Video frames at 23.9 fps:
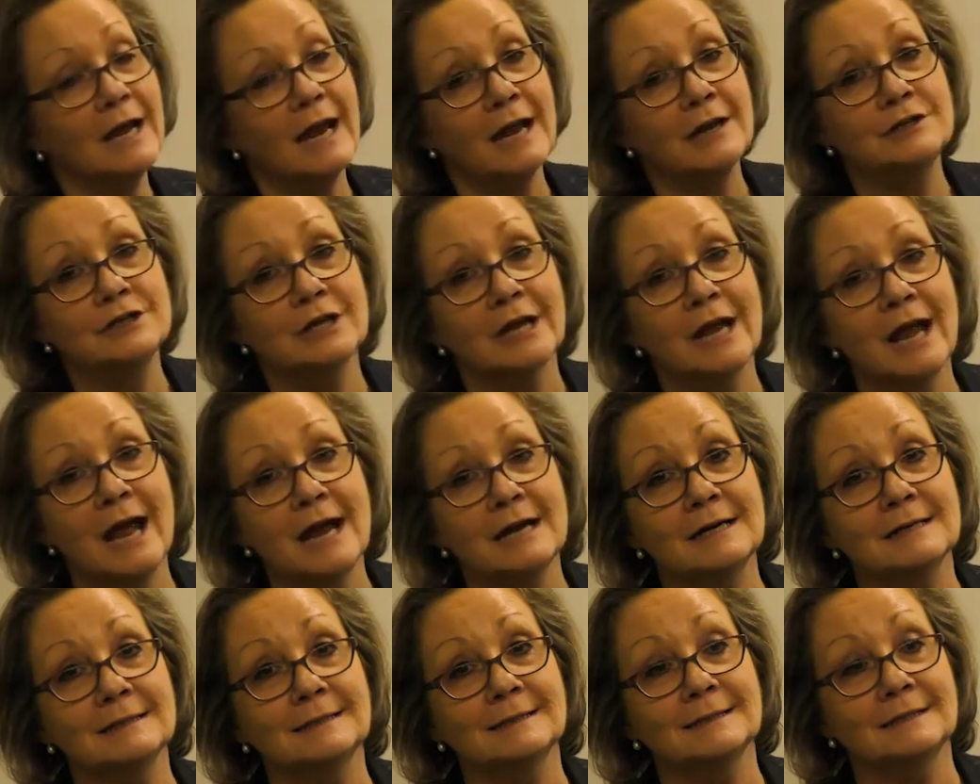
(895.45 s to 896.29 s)

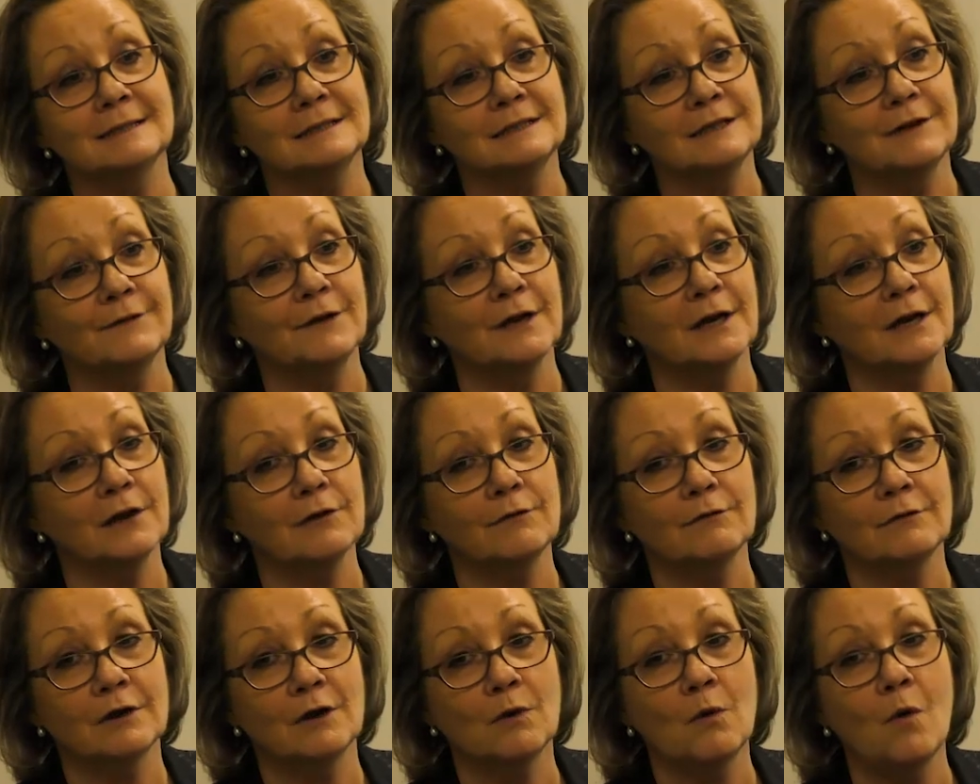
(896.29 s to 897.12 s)
Educators
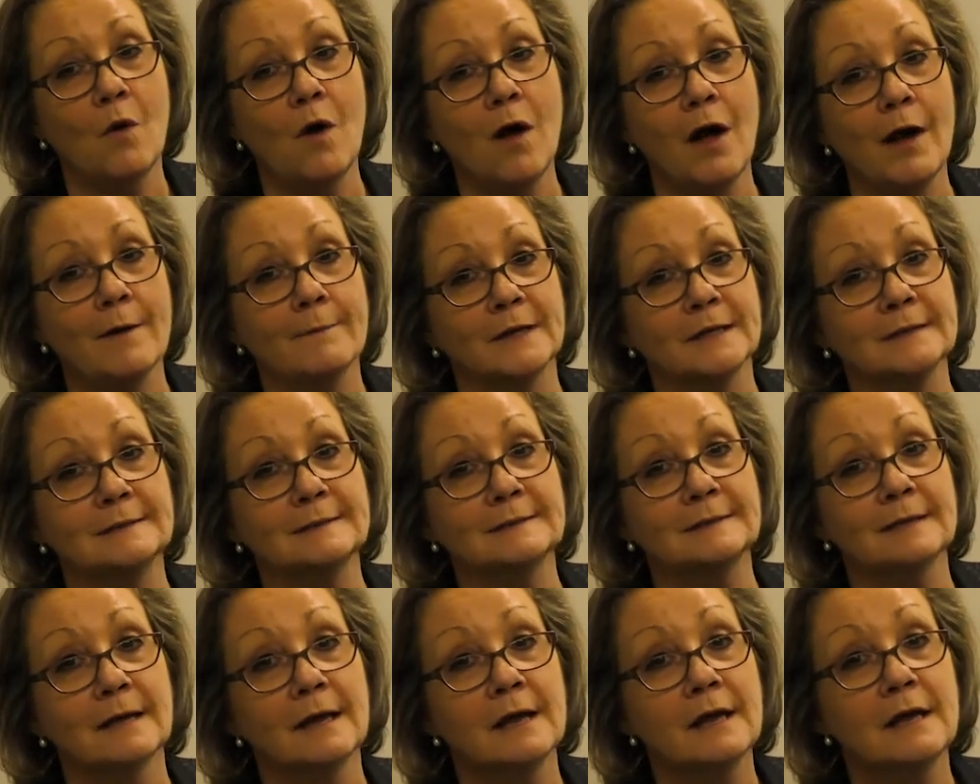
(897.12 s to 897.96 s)
Certificate
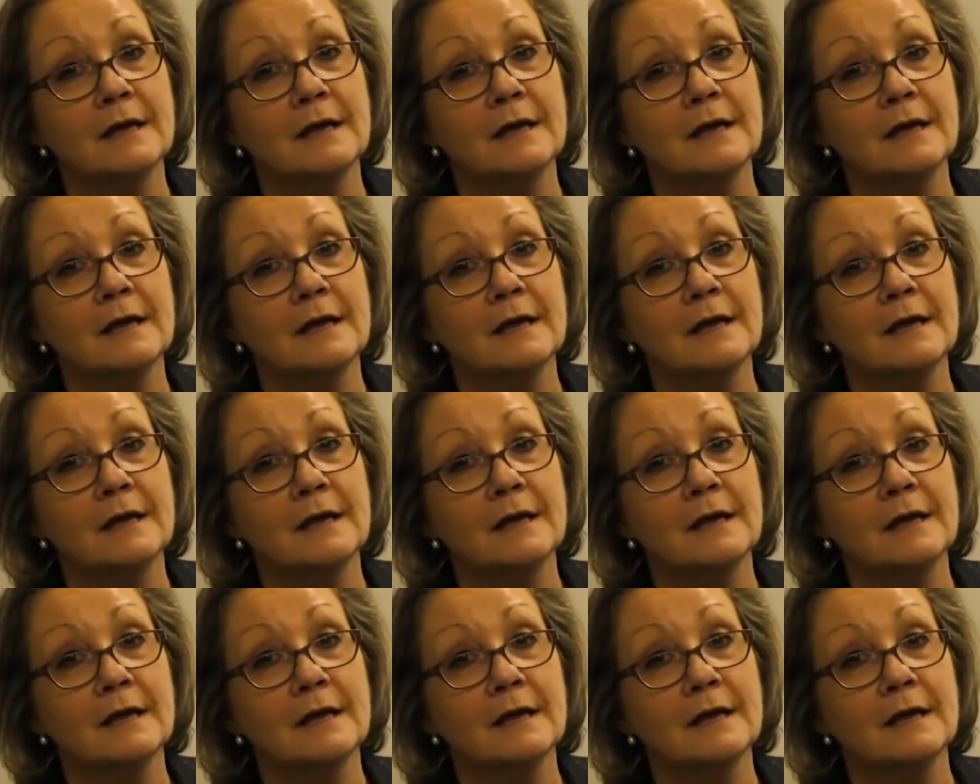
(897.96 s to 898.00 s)
requirements.